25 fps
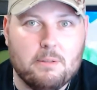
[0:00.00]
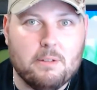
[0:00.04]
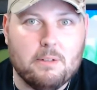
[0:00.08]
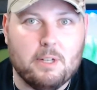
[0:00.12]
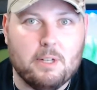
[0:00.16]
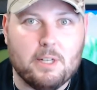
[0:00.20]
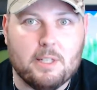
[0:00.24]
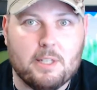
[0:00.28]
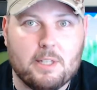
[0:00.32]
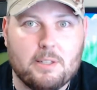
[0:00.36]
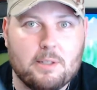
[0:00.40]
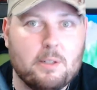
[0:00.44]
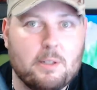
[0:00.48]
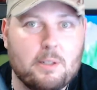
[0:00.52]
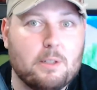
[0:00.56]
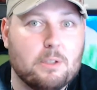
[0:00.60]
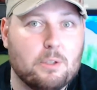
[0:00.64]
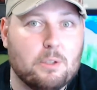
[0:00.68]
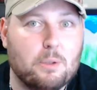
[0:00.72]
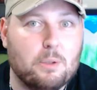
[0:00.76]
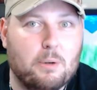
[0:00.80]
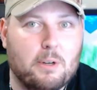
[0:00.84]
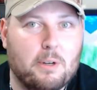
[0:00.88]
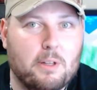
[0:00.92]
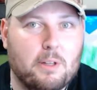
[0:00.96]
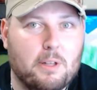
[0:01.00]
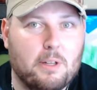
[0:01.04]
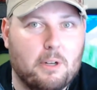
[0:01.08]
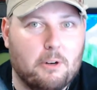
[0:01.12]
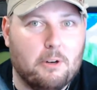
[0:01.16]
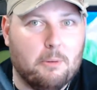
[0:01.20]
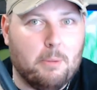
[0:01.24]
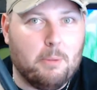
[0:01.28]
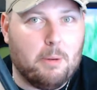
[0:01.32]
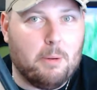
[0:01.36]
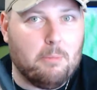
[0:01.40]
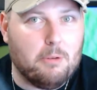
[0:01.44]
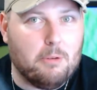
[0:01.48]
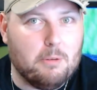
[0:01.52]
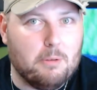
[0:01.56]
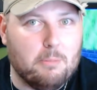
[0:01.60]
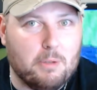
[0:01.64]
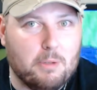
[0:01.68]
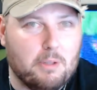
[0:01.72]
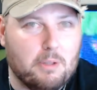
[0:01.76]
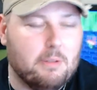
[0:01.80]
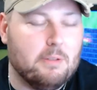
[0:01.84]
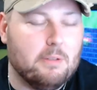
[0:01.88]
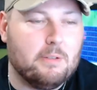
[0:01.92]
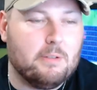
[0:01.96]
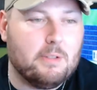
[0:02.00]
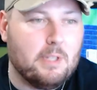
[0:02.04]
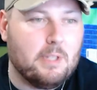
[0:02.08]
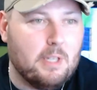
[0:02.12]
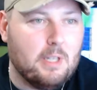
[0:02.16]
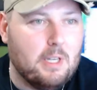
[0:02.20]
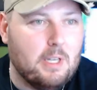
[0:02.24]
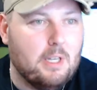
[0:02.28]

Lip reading: Like, it's a lot shorter than I remember it because,